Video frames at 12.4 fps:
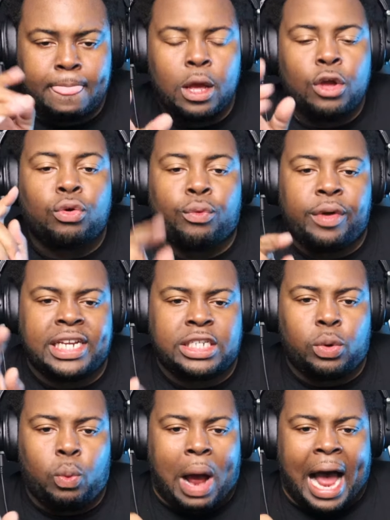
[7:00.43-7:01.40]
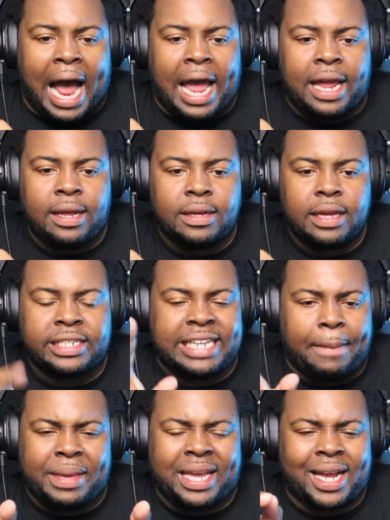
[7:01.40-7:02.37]
The reason why is not
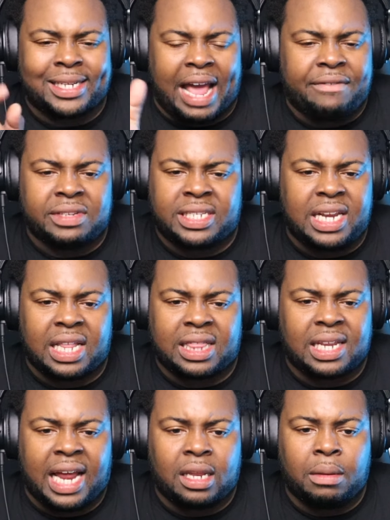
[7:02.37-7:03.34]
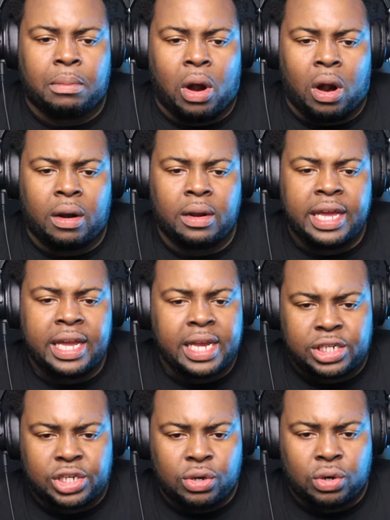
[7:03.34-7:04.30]
because they haven't seen nothing like Lamar, because he's
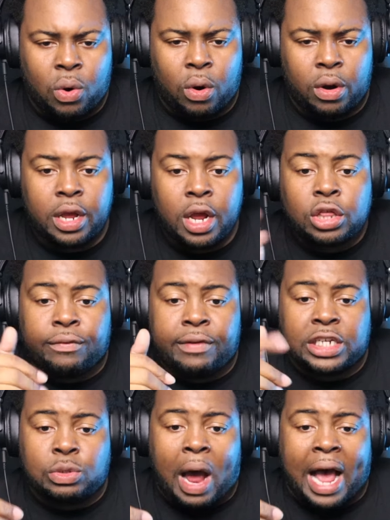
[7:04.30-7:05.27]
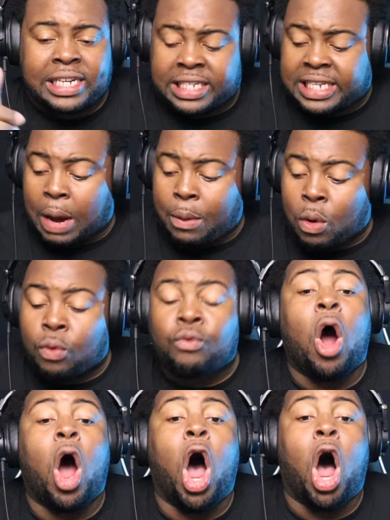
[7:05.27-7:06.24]
a unicorn. The reason why is because they were
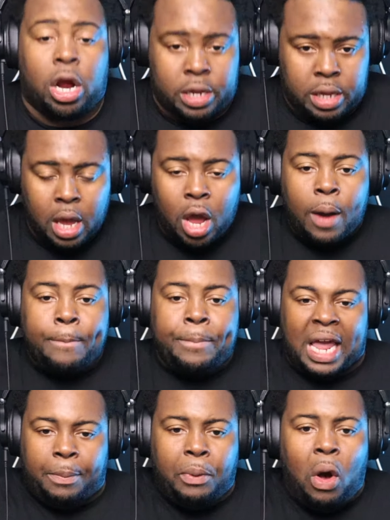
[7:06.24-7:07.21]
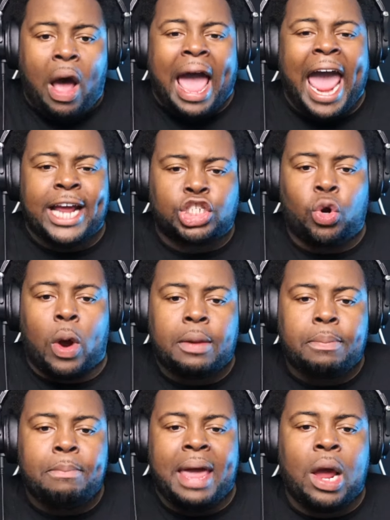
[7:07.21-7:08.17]
wrong. People hate to
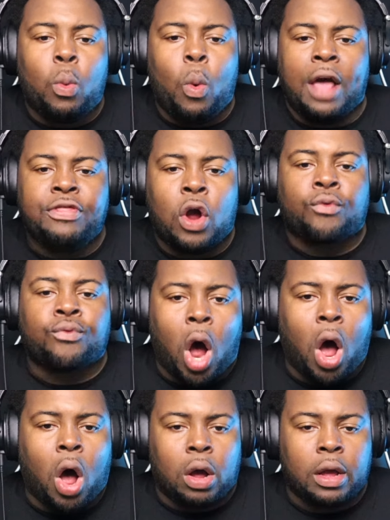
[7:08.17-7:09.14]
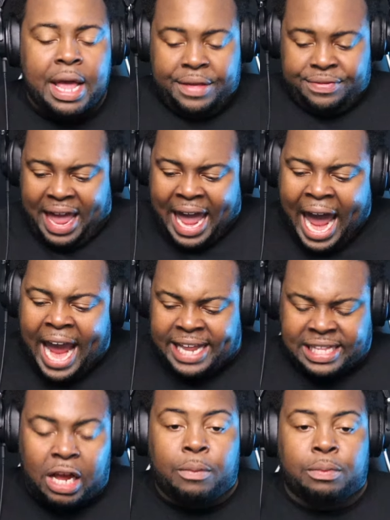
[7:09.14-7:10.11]
admit when they're wrong. They hate
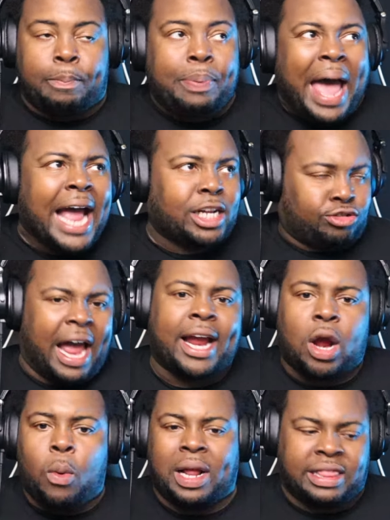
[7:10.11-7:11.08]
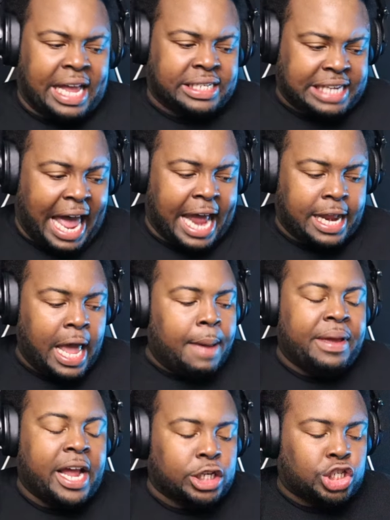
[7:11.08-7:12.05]
to backtrack on what they said
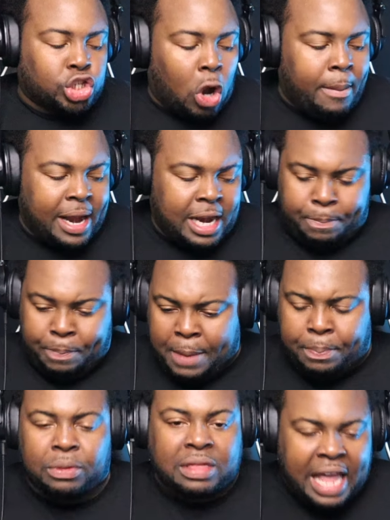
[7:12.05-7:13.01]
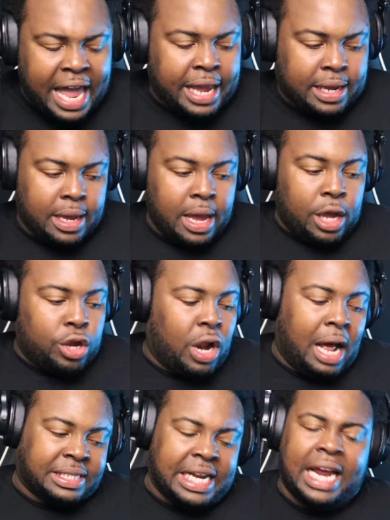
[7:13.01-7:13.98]
because so many people think, you know what
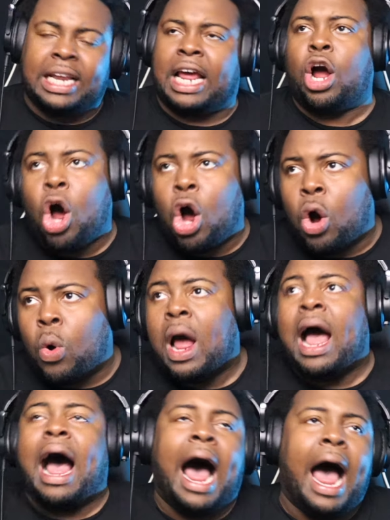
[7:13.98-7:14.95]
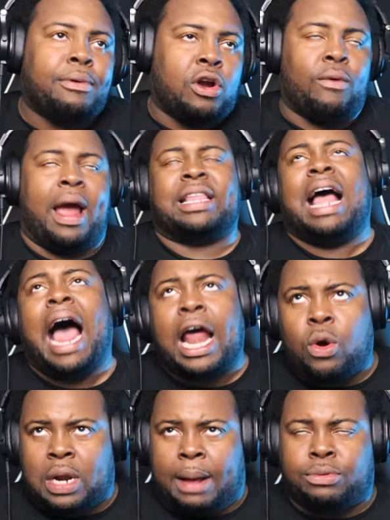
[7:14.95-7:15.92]
I'm saying? Like, oh, I'm correct. I know
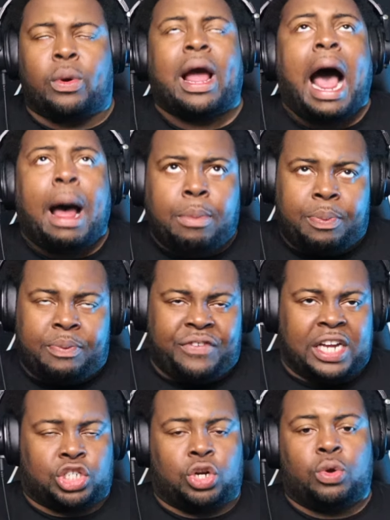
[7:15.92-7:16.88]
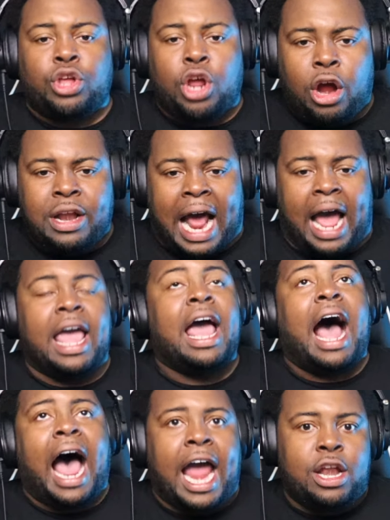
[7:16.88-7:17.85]
what I'm doing. I'm a professional. You're not.
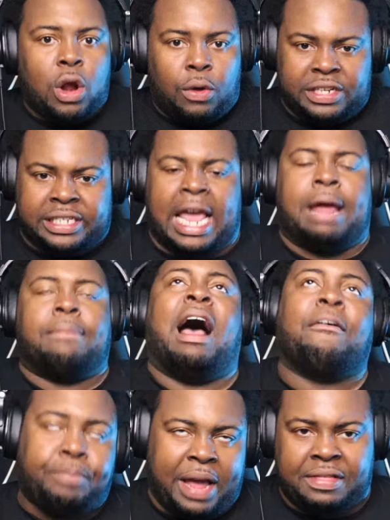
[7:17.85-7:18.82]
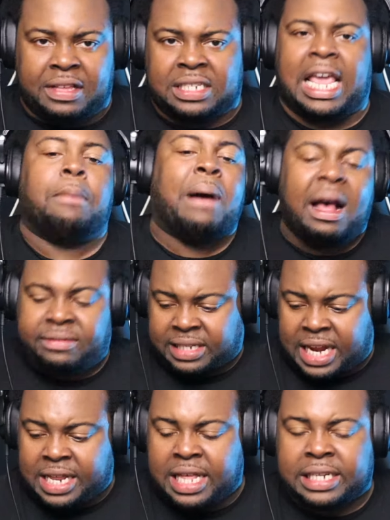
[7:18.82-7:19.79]
I know this game. I've played this game. I've
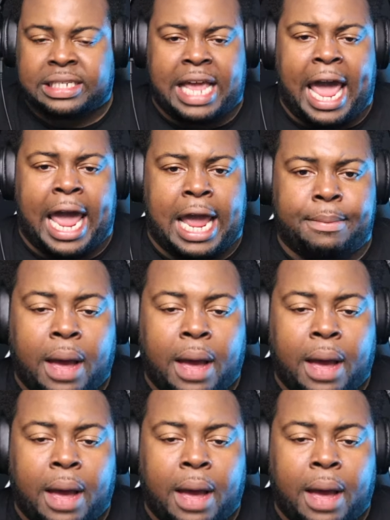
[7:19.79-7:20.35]
seen this game.